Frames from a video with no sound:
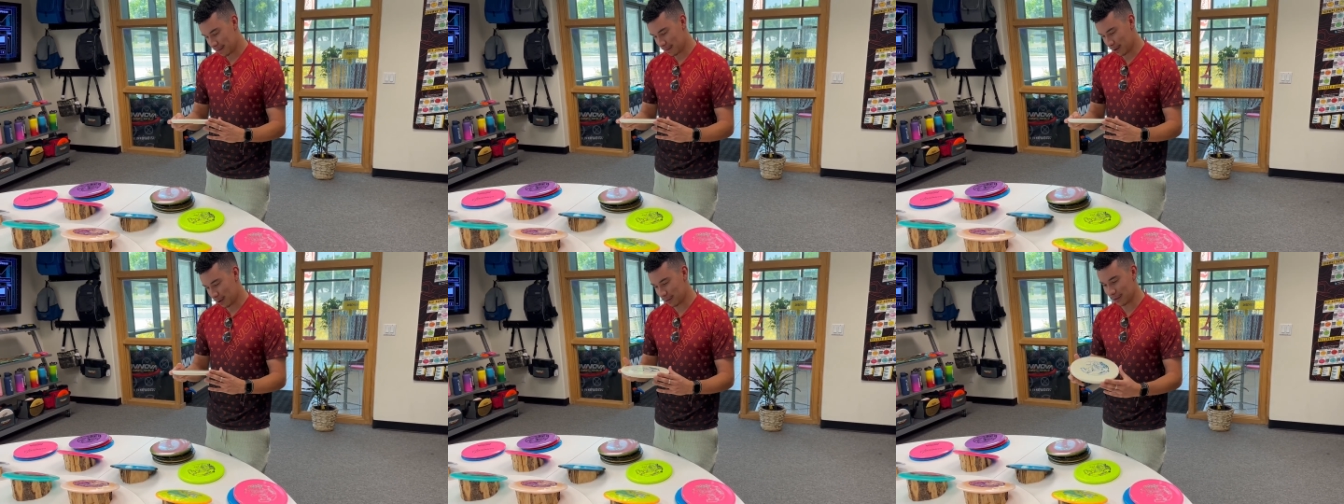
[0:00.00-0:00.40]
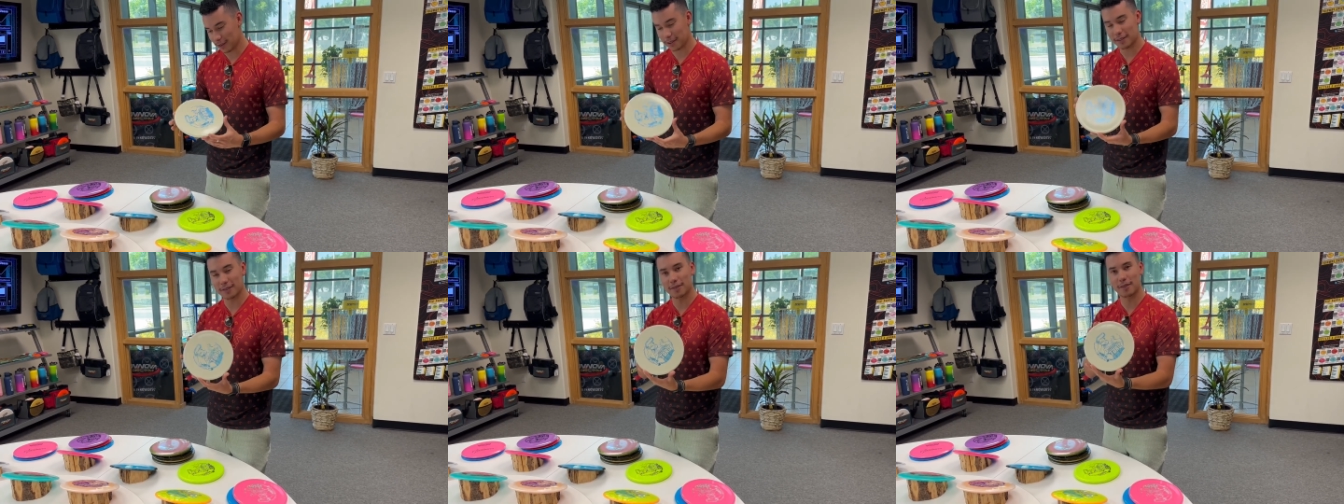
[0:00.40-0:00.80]

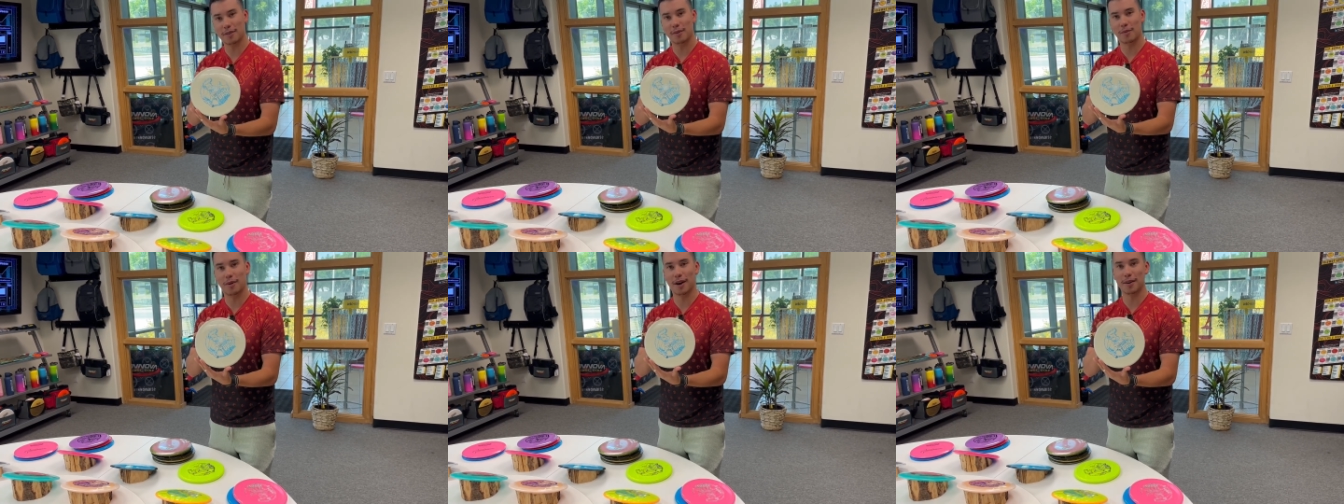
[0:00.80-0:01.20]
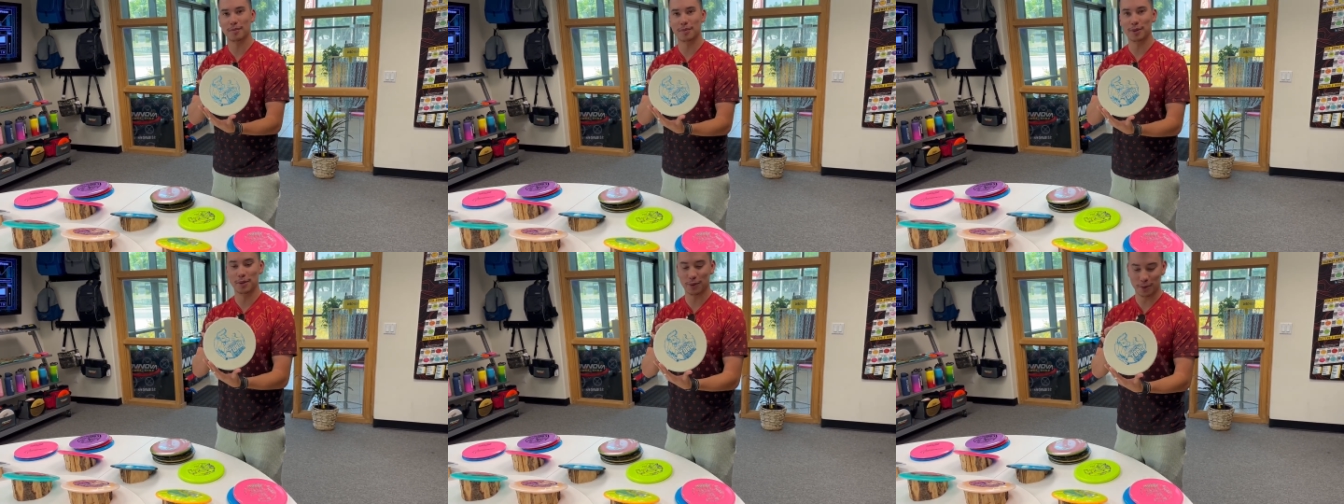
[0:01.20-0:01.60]
Perfect white and
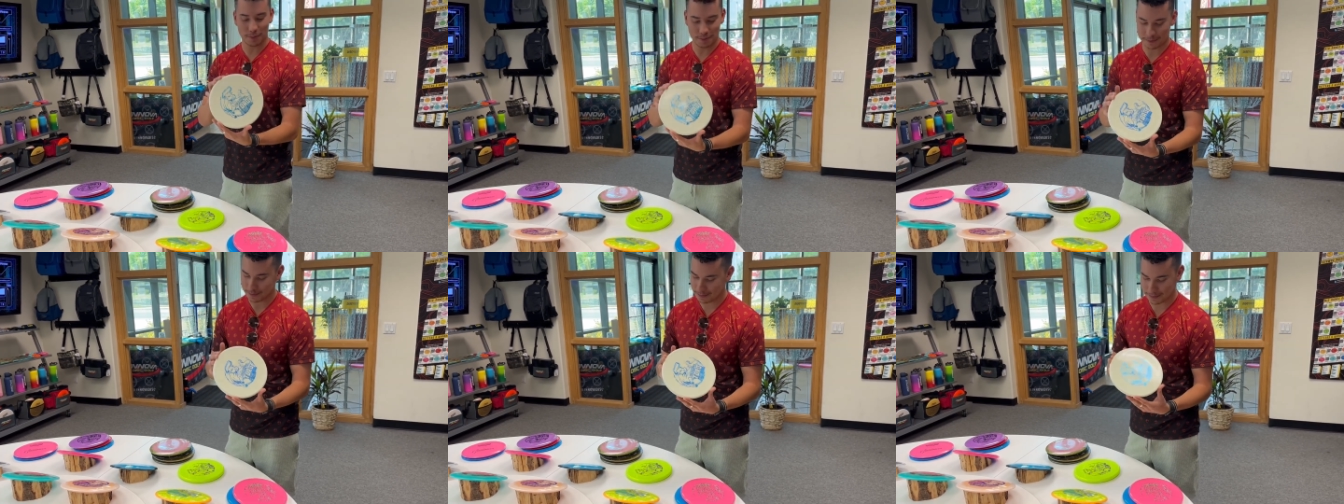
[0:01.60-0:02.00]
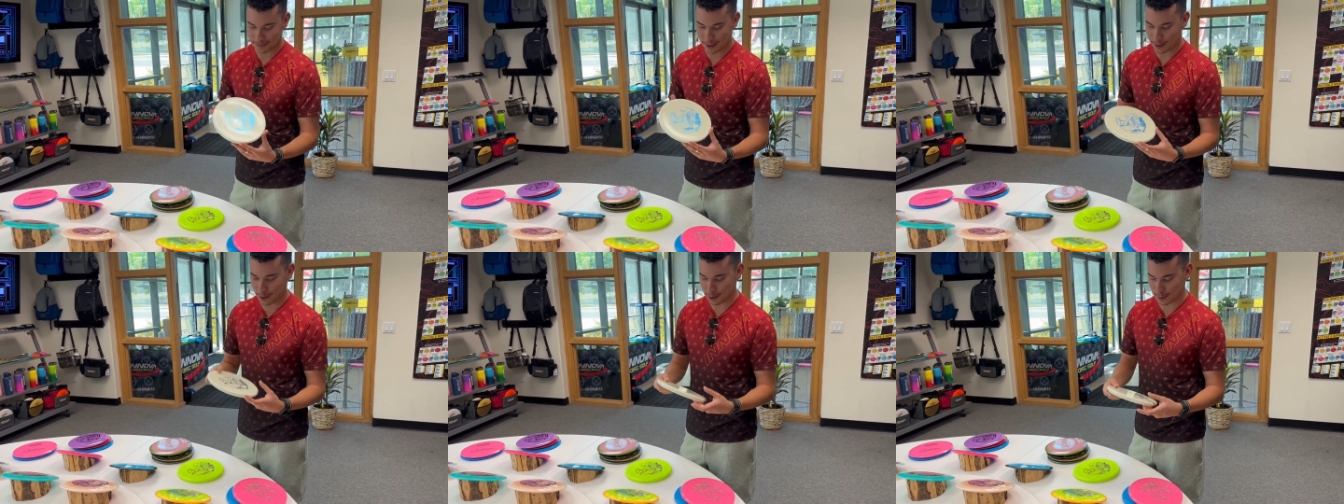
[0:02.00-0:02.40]
blue.
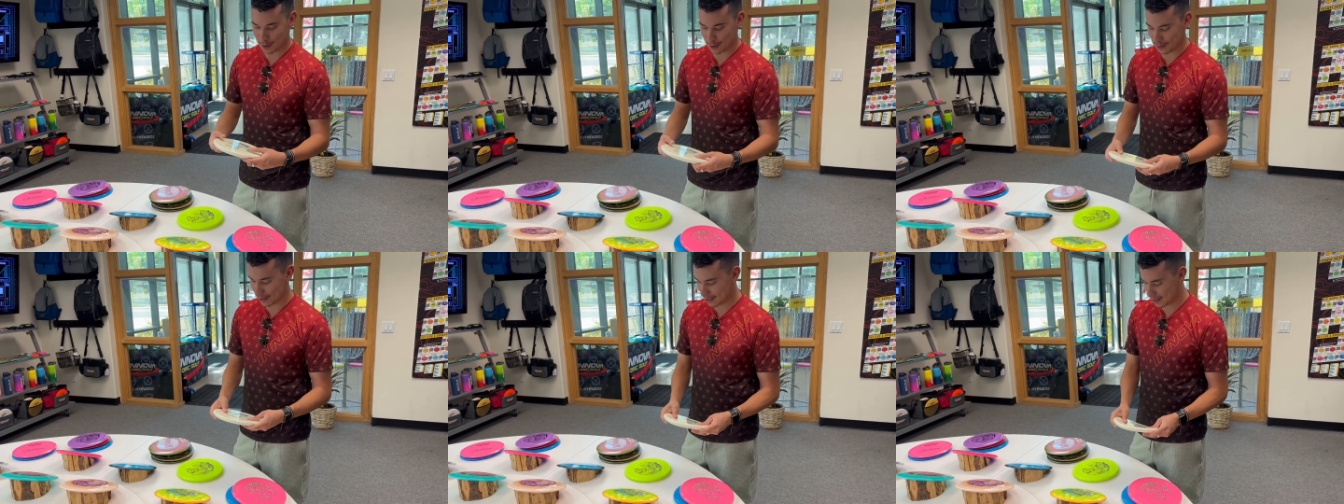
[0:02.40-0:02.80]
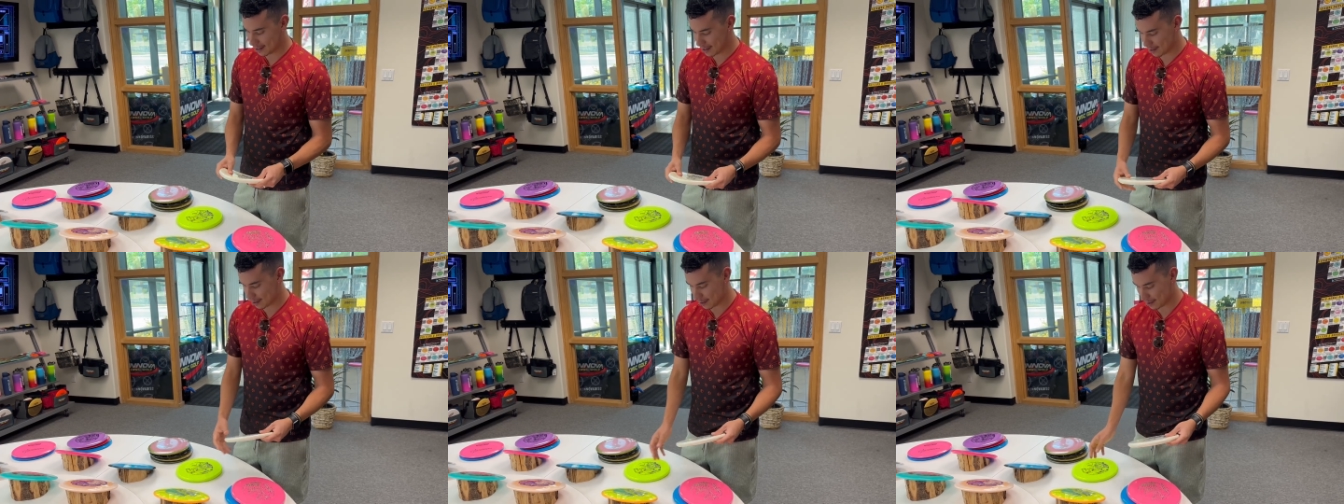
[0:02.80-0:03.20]
It goes perfect
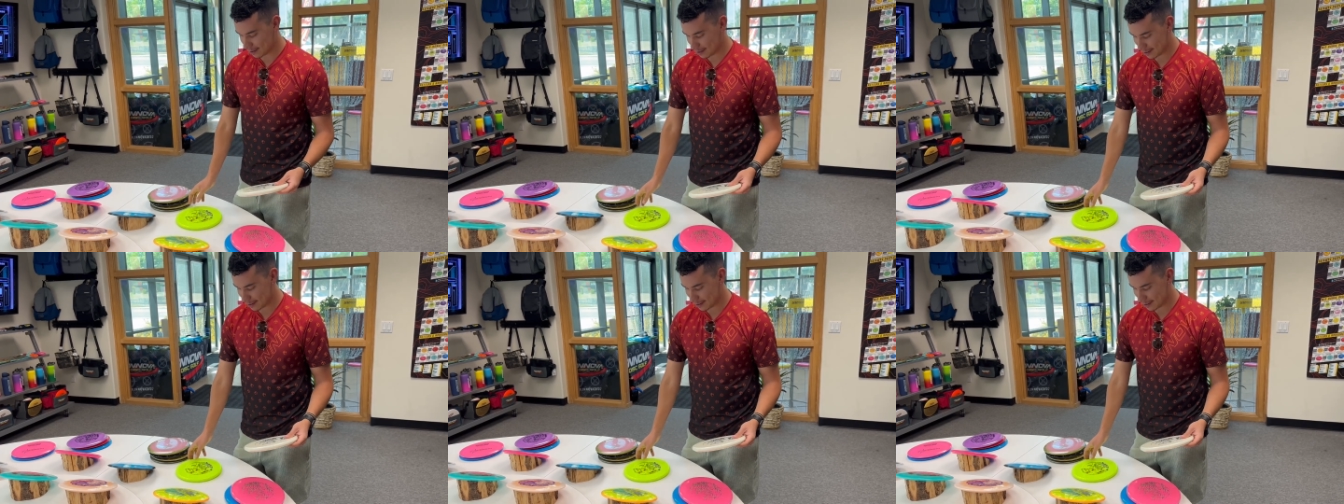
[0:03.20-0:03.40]
together.